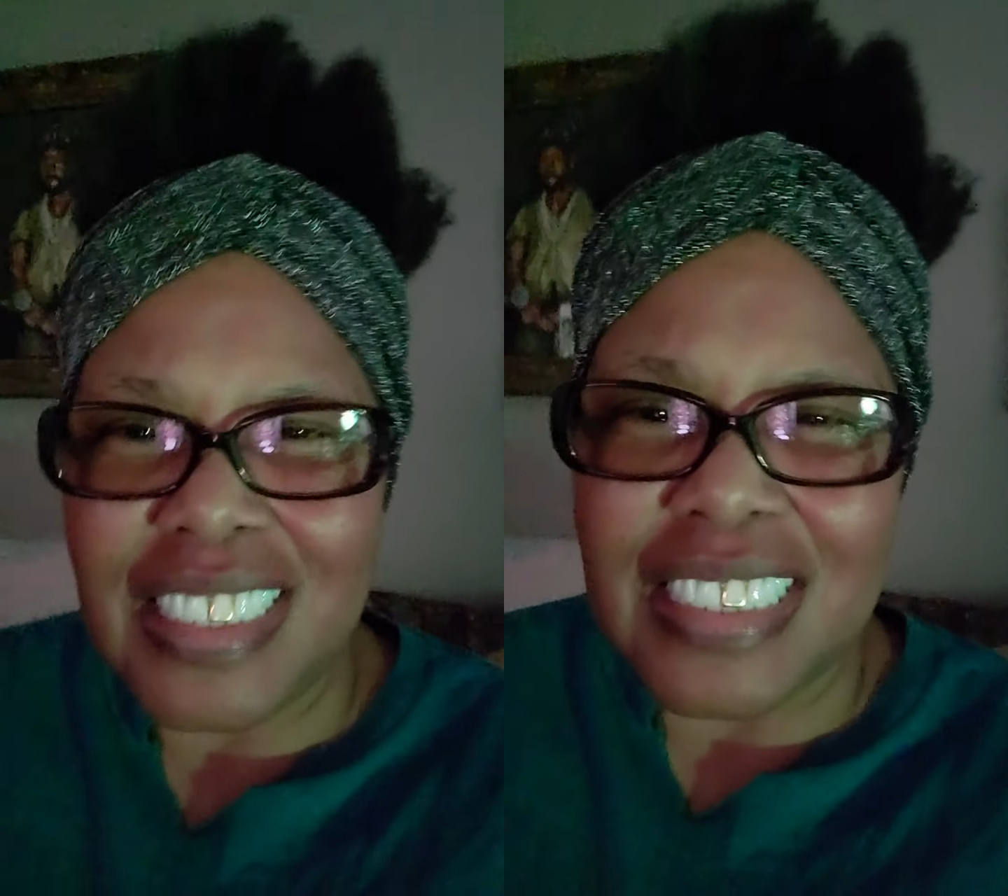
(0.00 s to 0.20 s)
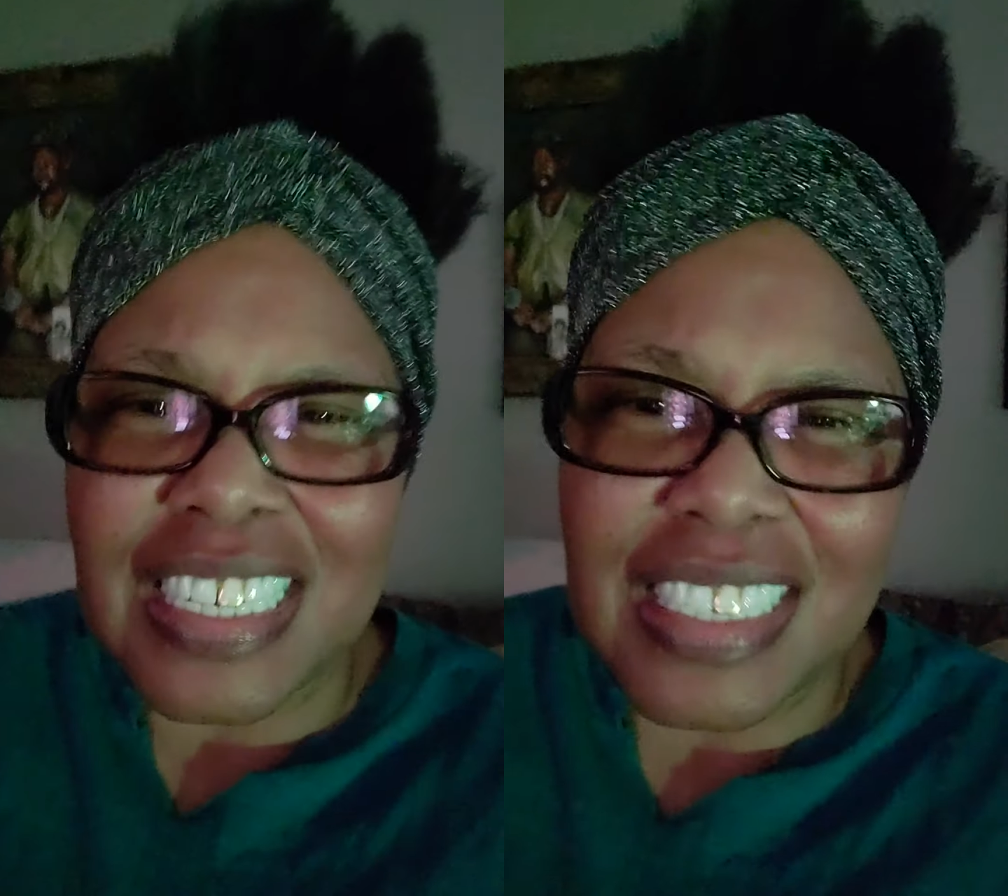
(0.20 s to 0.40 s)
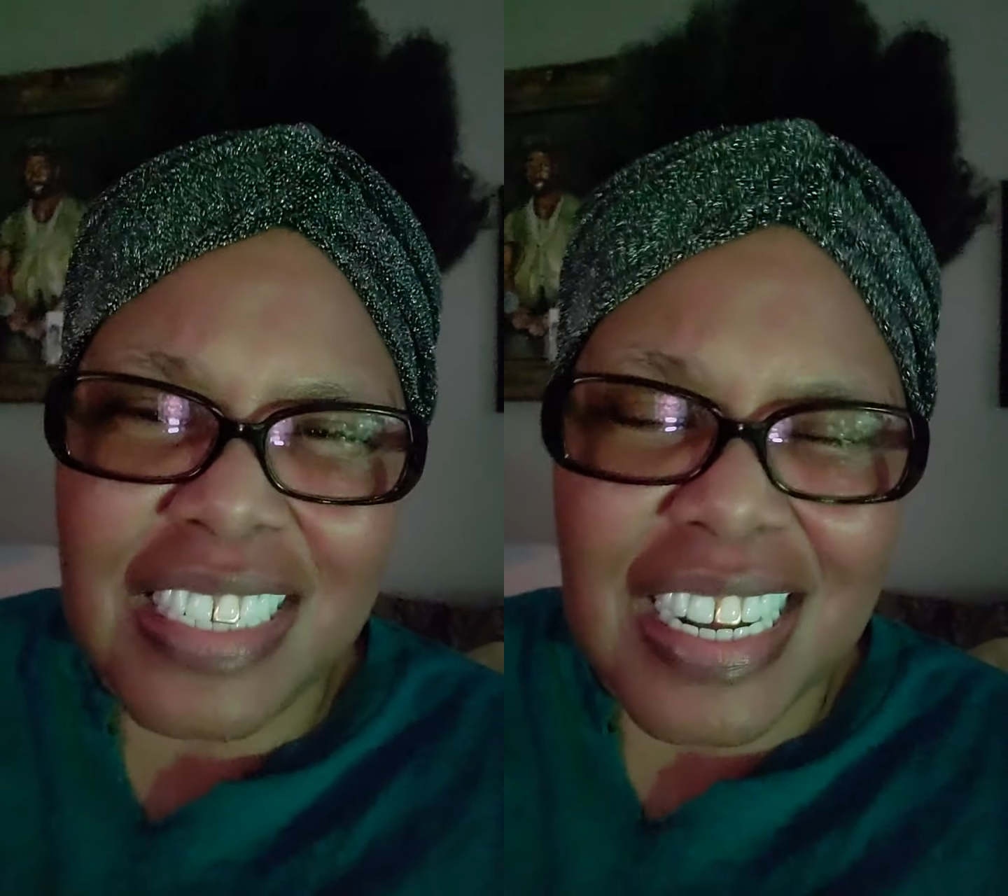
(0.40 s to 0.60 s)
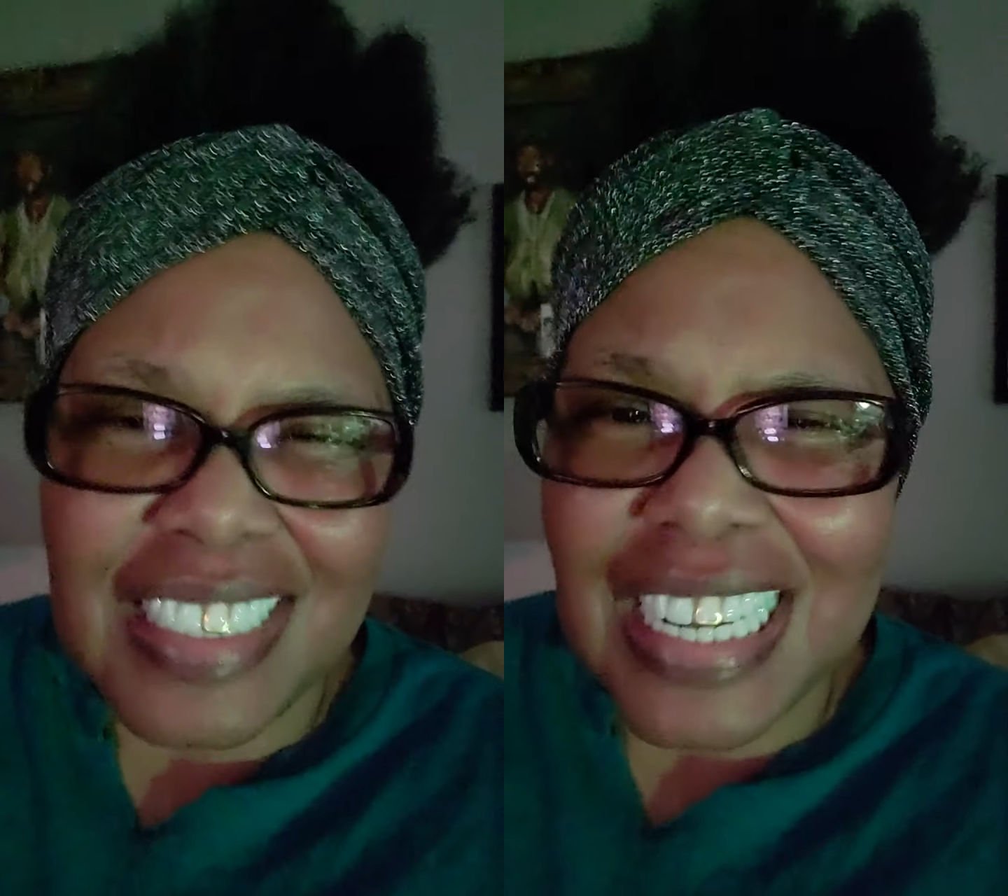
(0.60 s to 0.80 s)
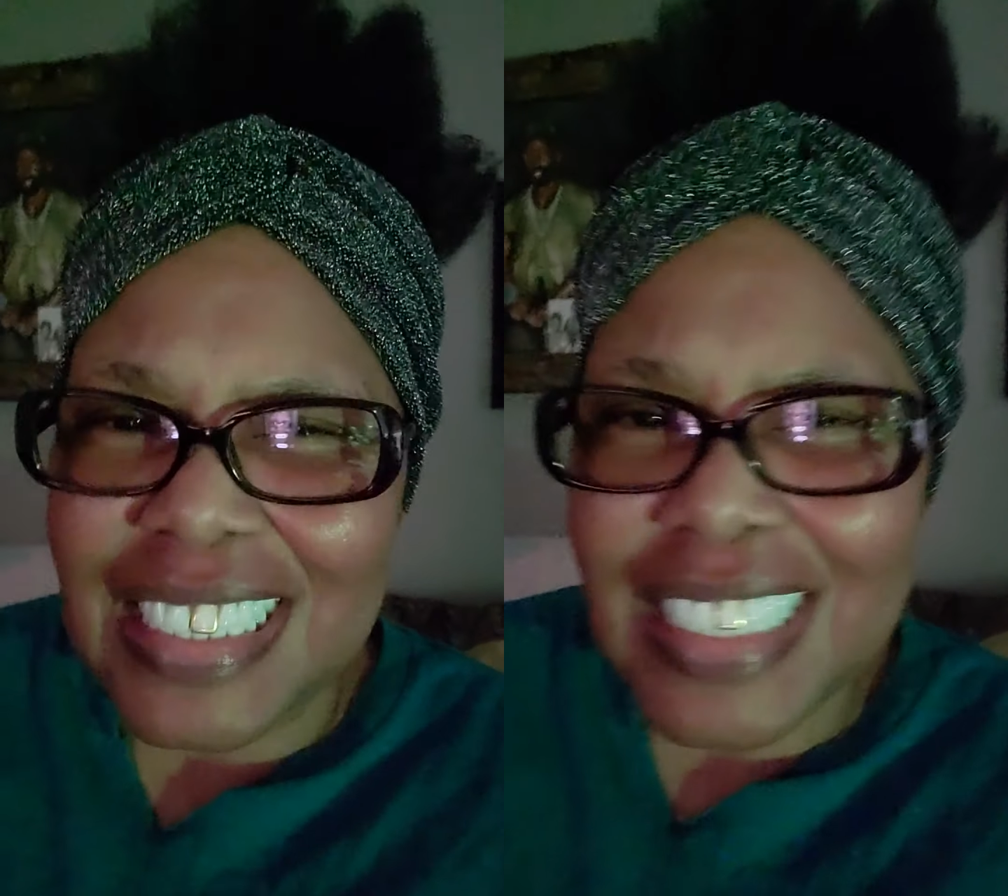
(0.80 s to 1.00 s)
and things
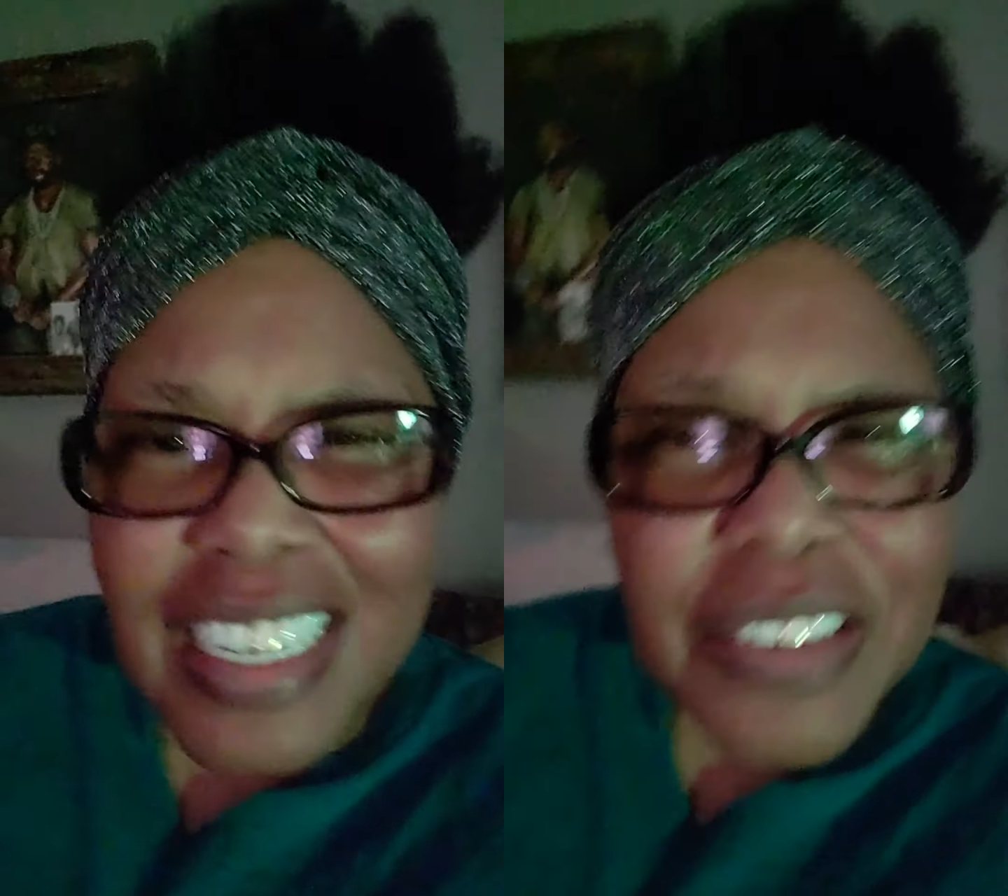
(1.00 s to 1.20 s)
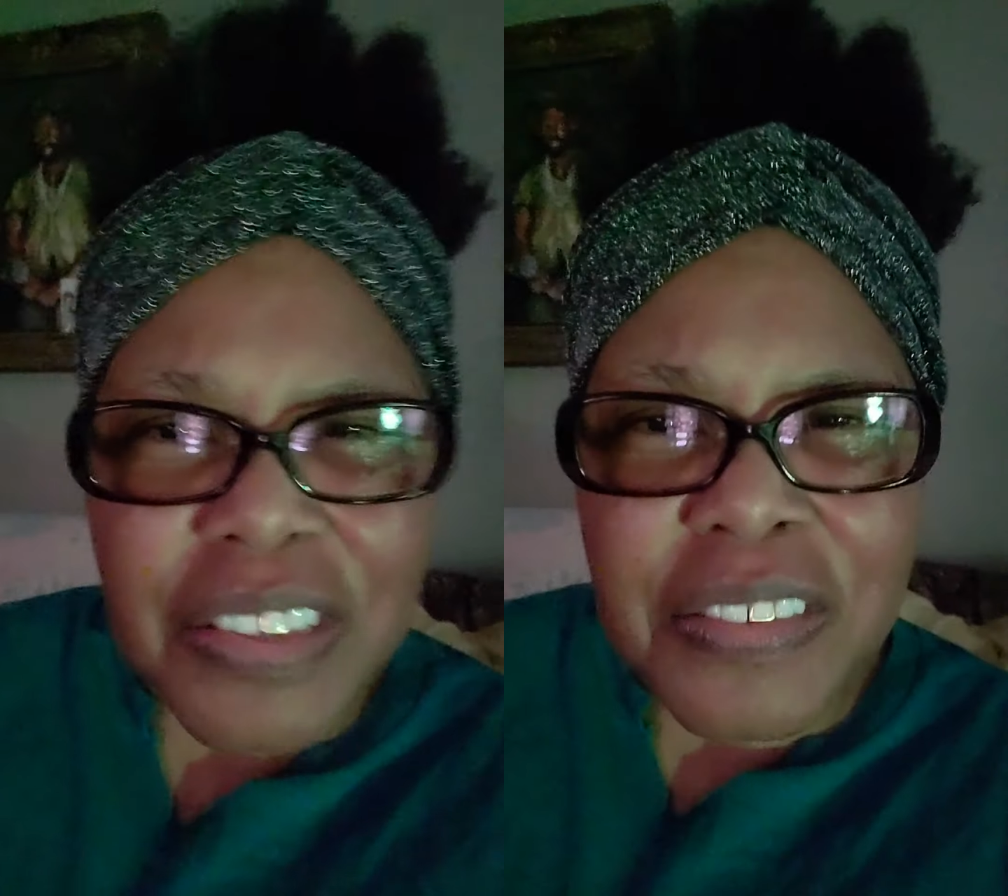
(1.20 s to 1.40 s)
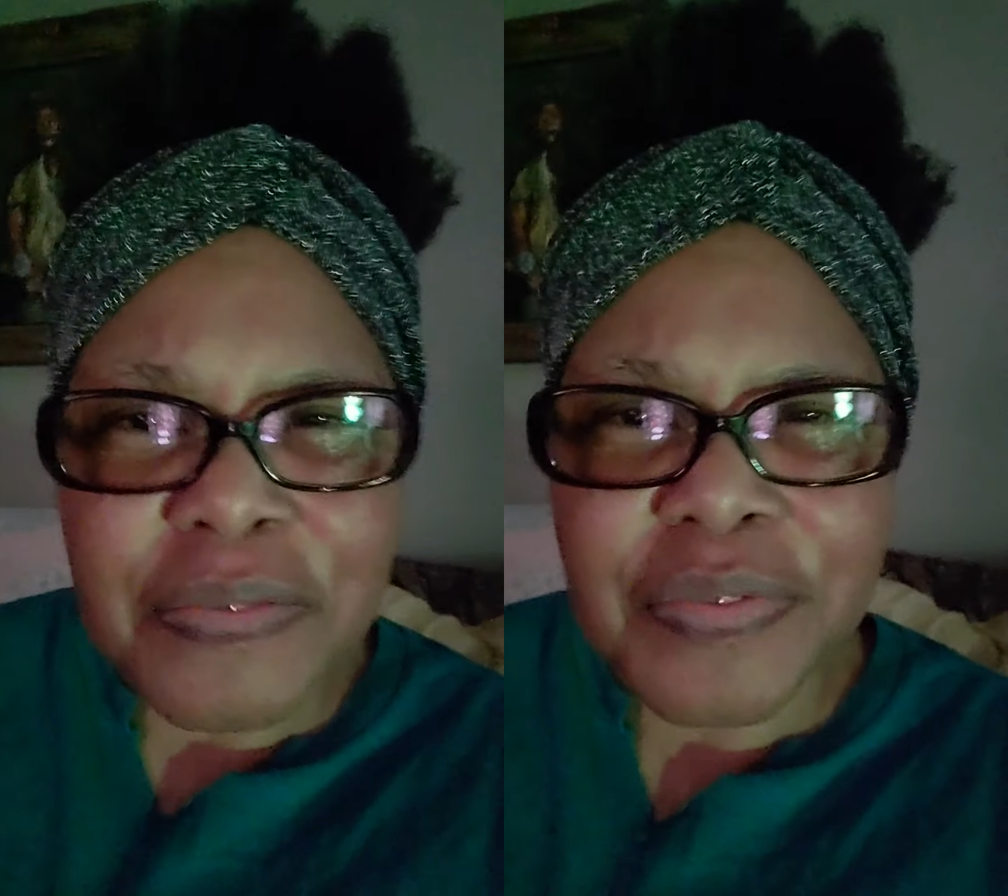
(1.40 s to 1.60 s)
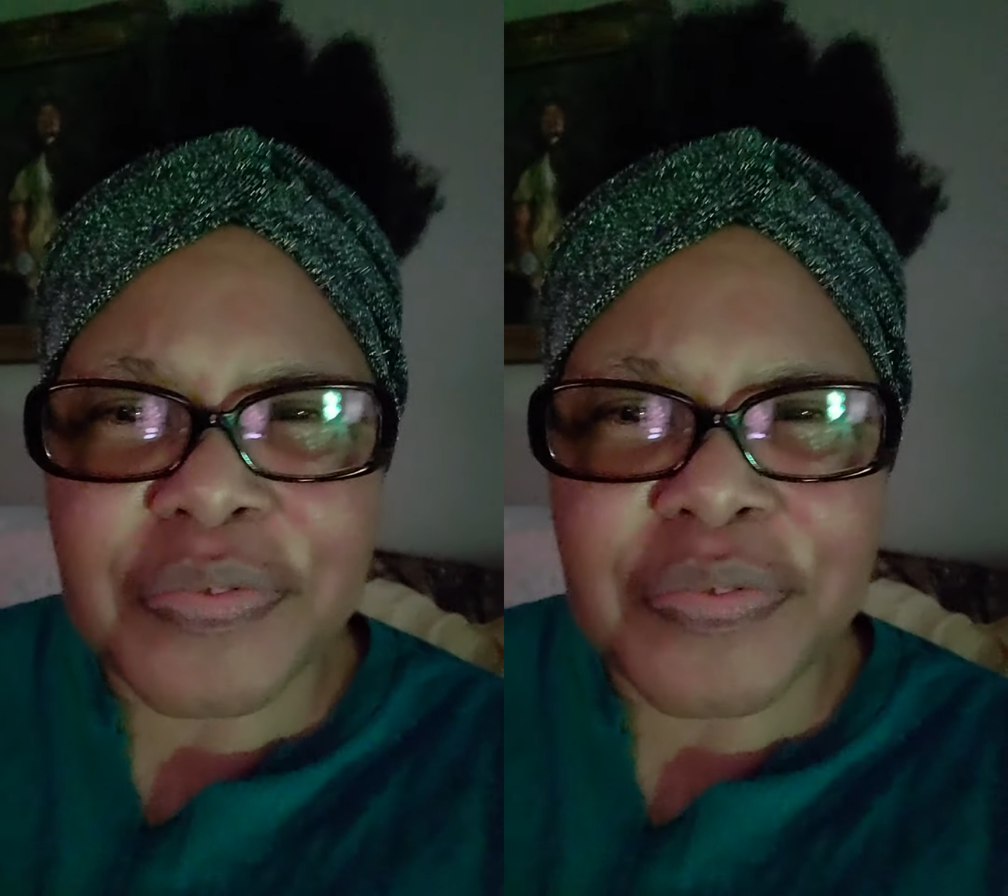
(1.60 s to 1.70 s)
like that there.